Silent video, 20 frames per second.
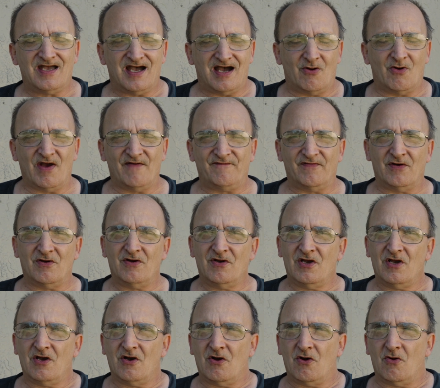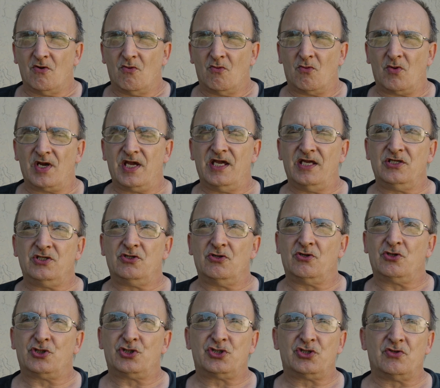However, when
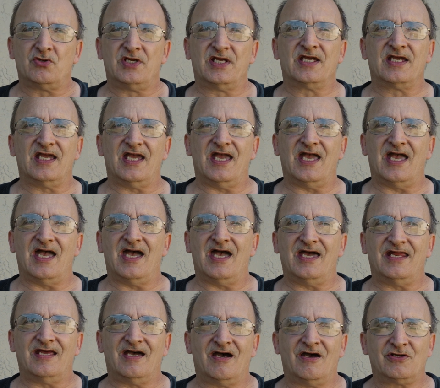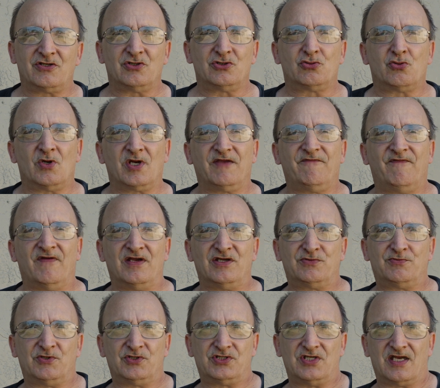you're shooting at 120 frames
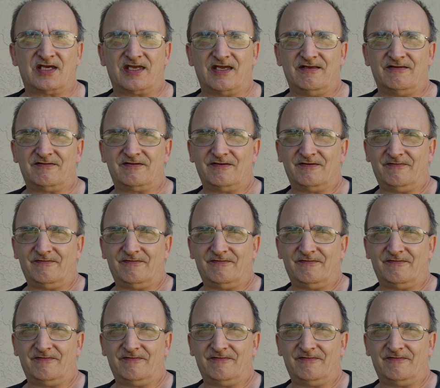per second,